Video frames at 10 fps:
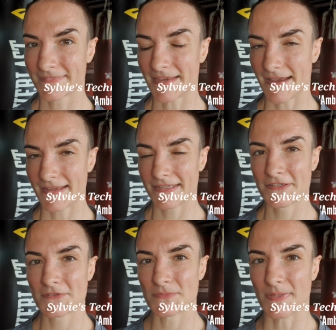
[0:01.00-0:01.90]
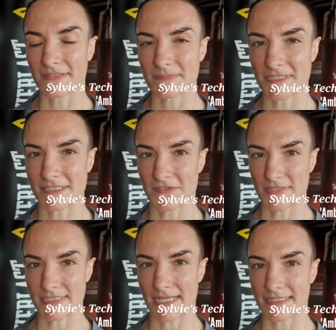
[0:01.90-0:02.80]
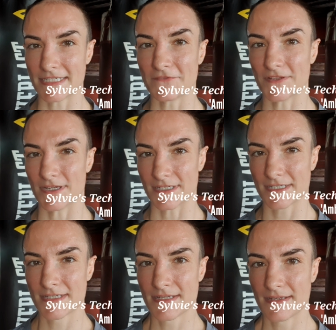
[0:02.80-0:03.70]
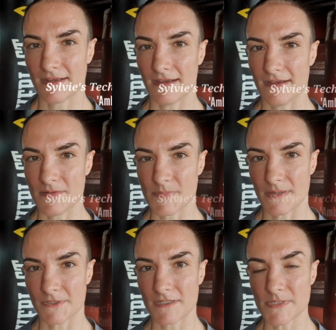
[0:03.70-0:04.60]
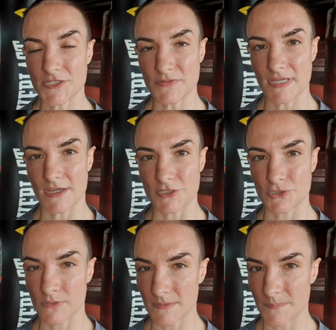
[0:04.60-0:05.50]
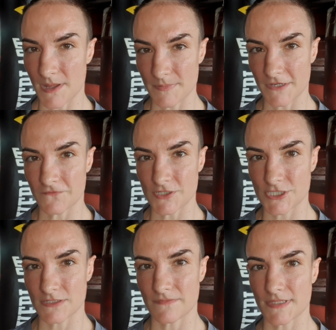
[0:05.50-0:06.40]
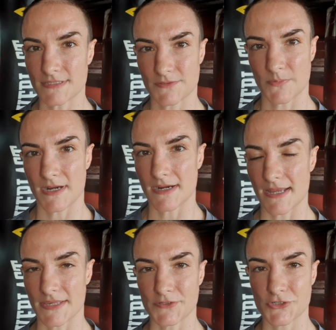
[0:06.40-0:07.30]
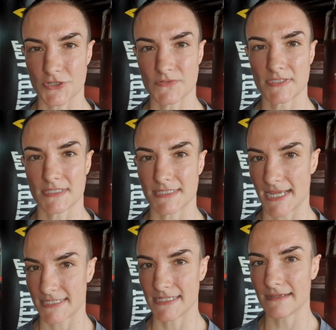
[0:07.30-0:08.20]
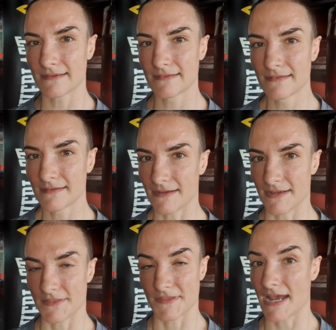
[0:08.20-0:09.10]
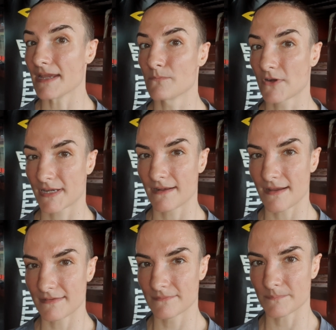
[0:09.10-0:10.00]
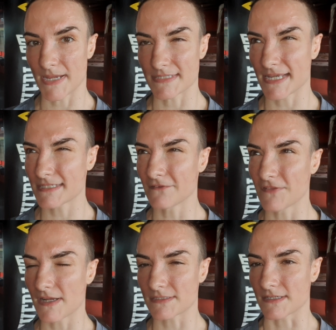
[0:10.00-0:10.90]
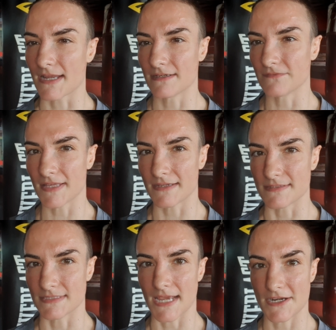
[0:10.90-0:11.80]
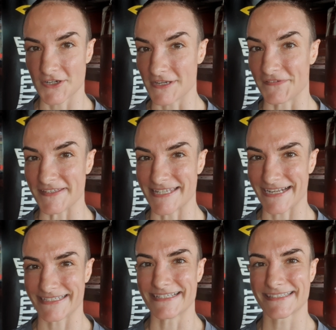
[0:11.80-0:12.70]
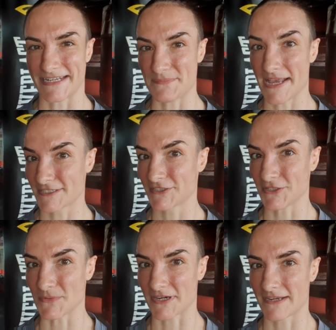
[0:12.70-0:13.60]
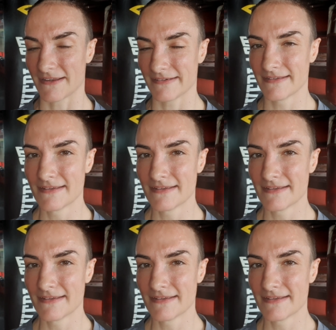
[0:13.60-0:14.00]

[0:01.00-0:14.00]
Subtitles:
Hi, welcome to Sylvie's technique vlog. I'm going to be doing a short public version of this where I introduce a technique that I'm working on. My technique vlogs are kind of like a diary of the techniques that I'm actually working on.